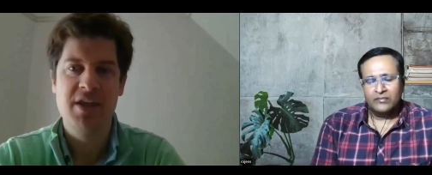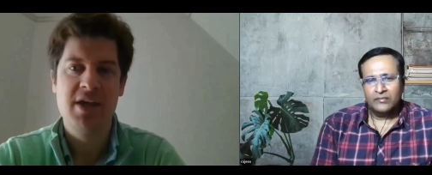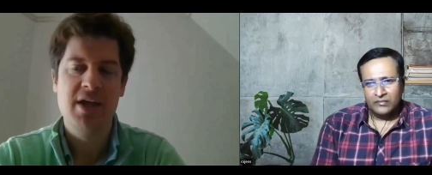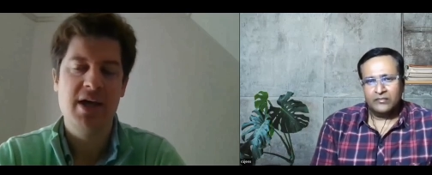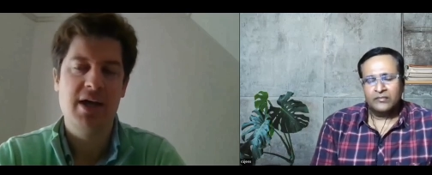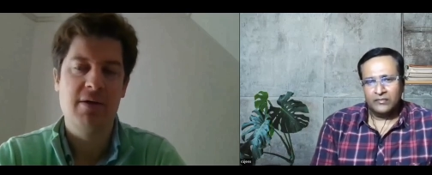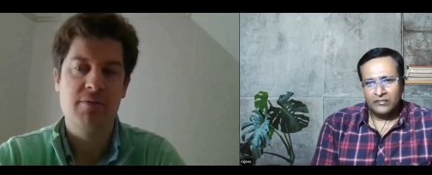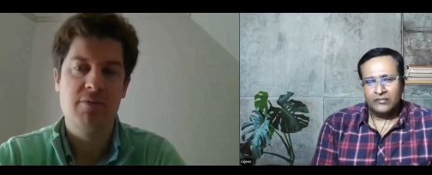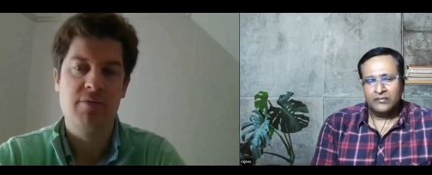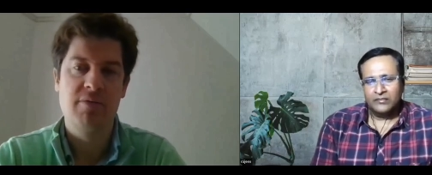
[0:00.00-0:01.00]
Speaker 1: Um,
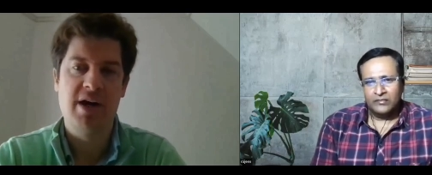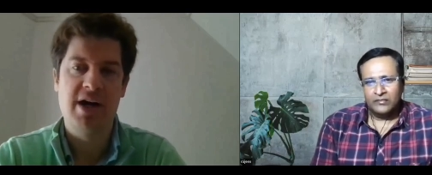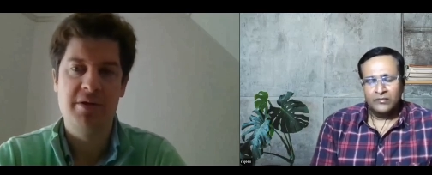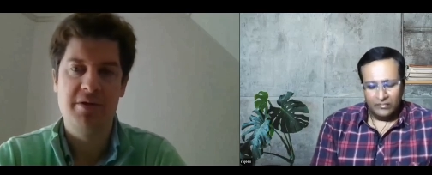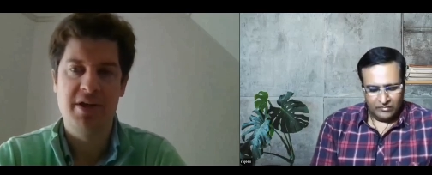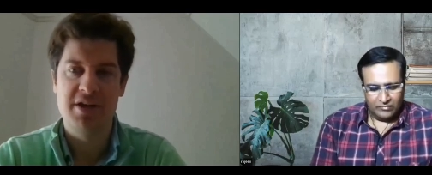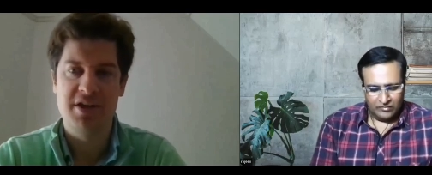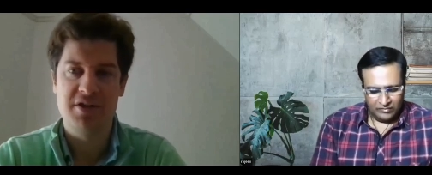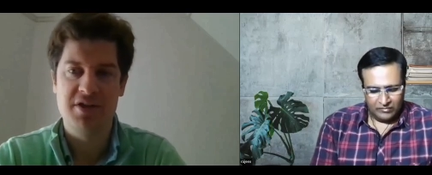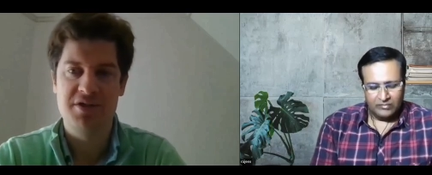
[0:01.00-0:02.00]
uh,
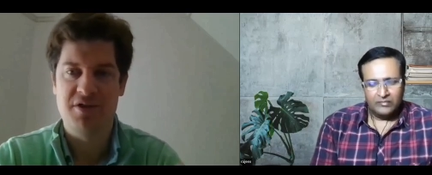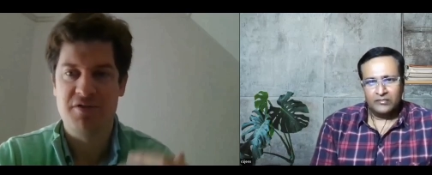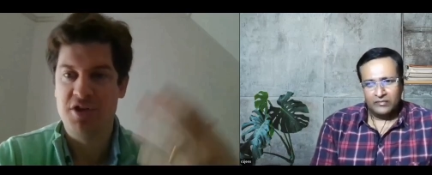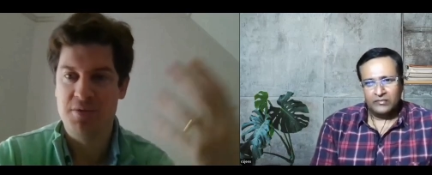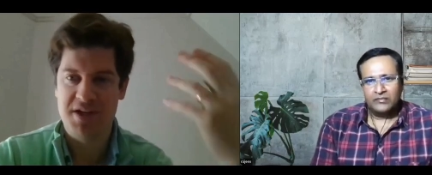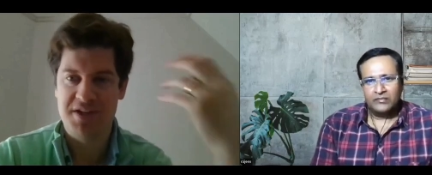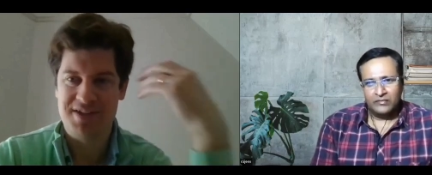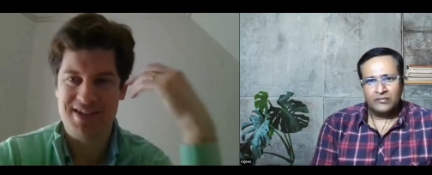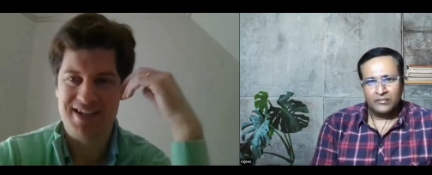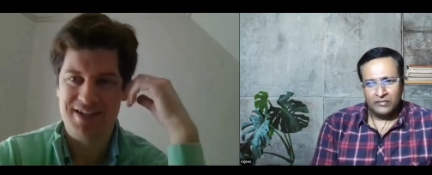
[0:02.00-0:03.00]
rather than I think the sort of
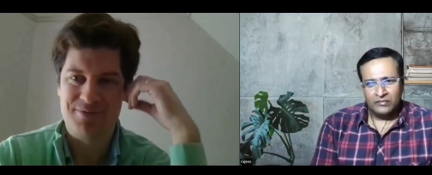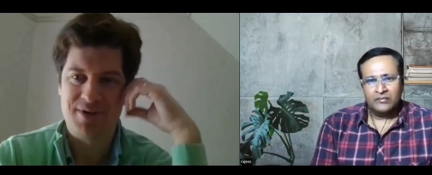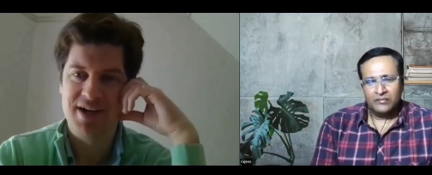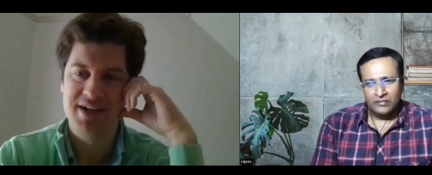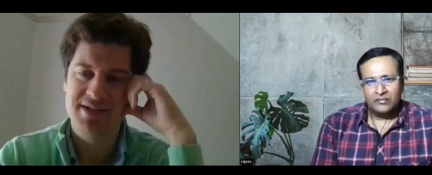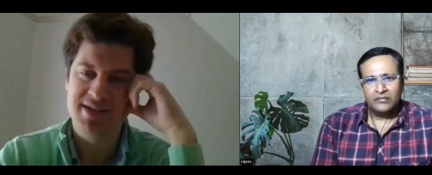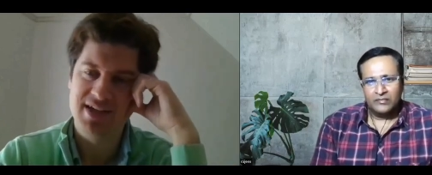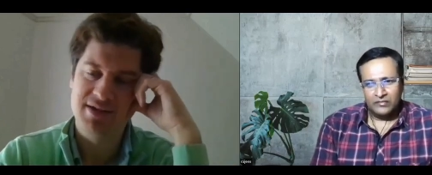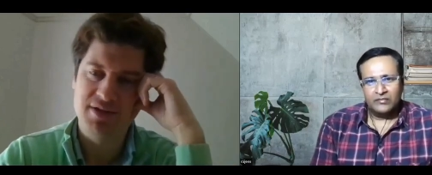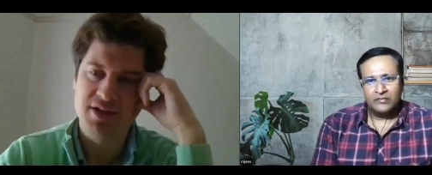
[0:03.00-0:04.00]
human instinct,
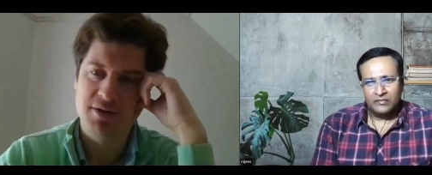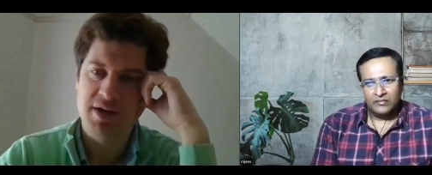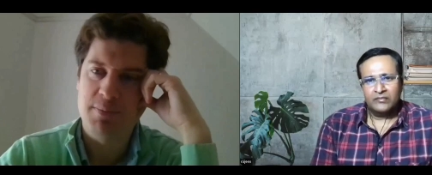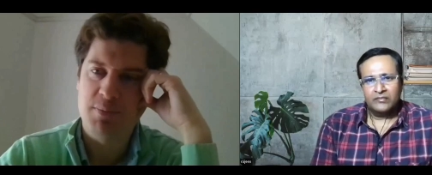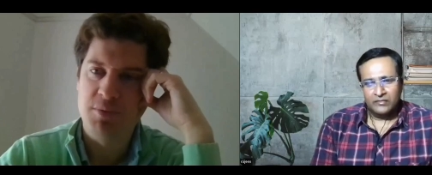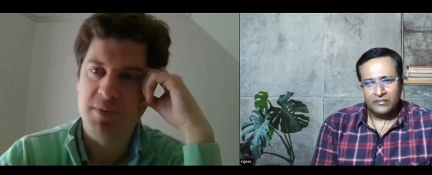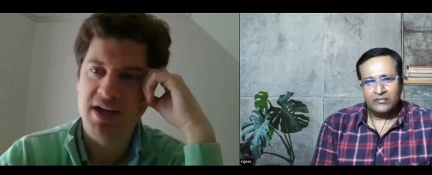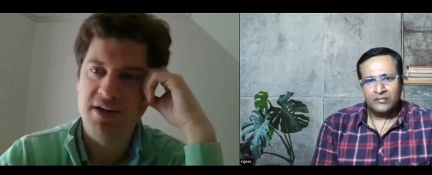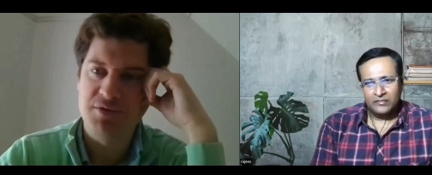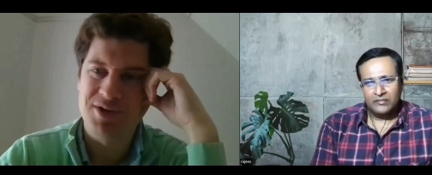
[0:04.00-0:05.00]
right, is that you know
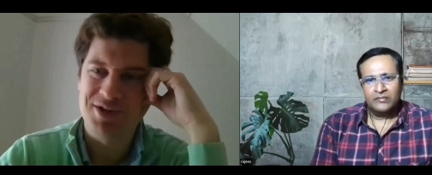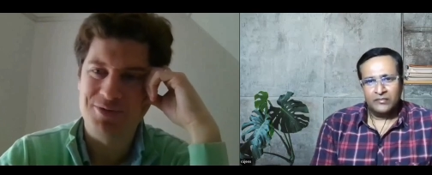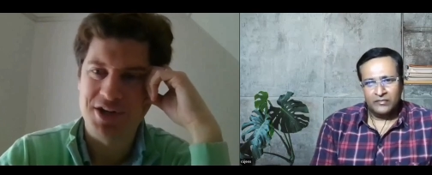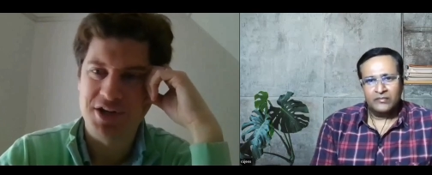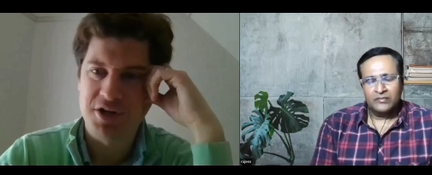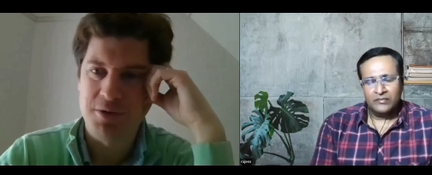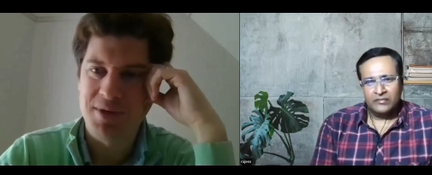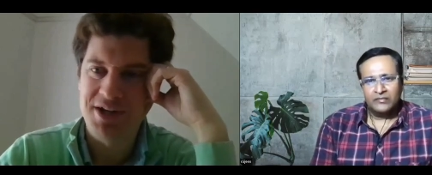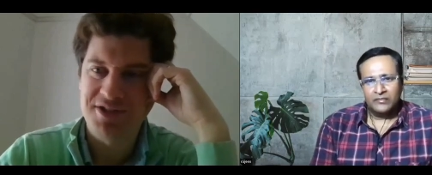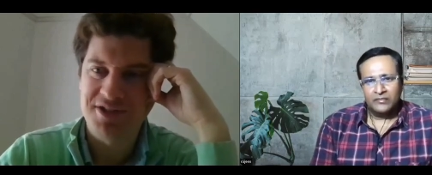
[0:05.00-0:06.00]
April May of
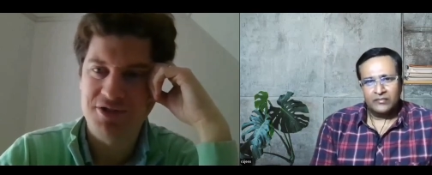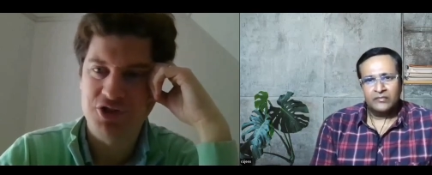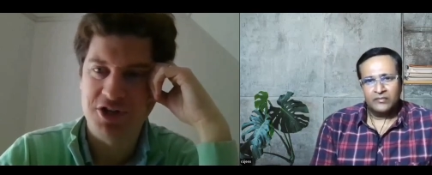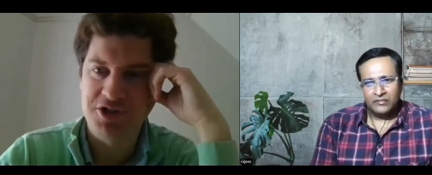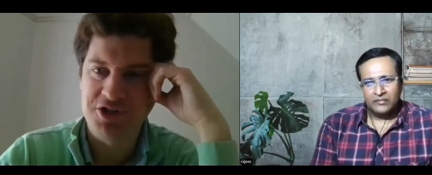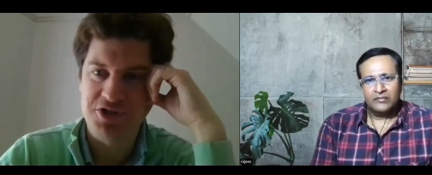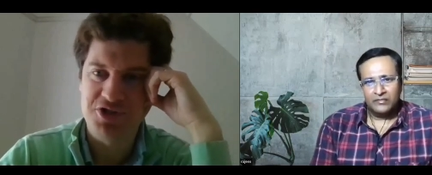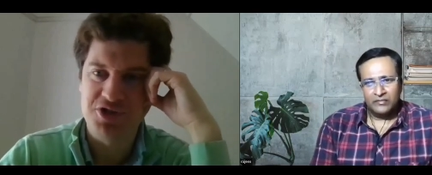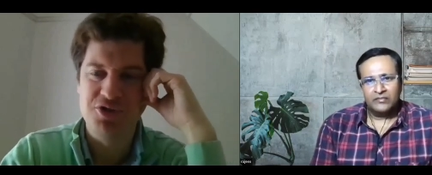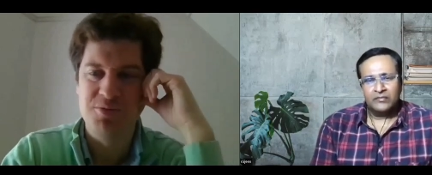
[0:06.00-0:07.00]
2020 to go buy
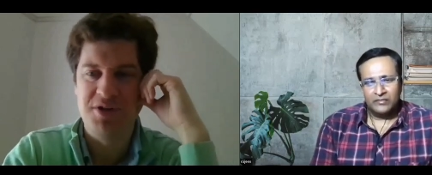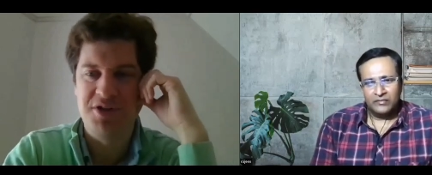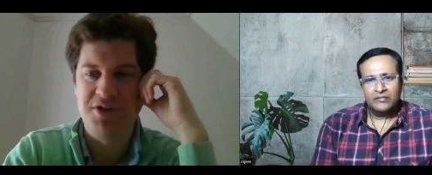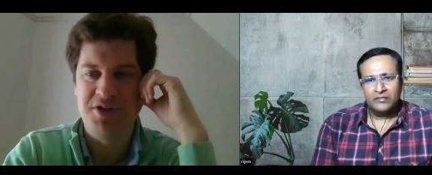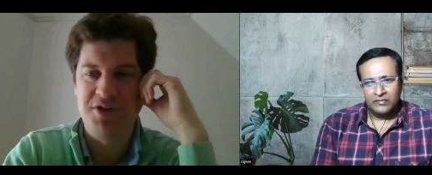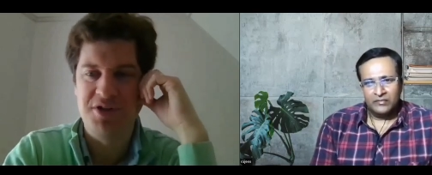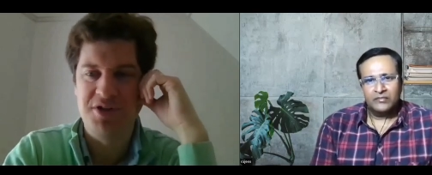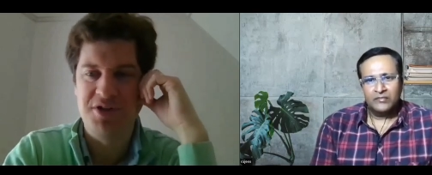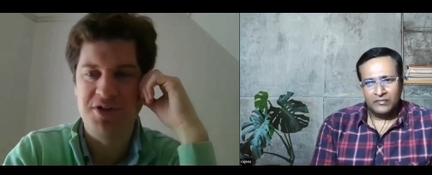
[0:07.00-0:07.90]
shares in Zoom or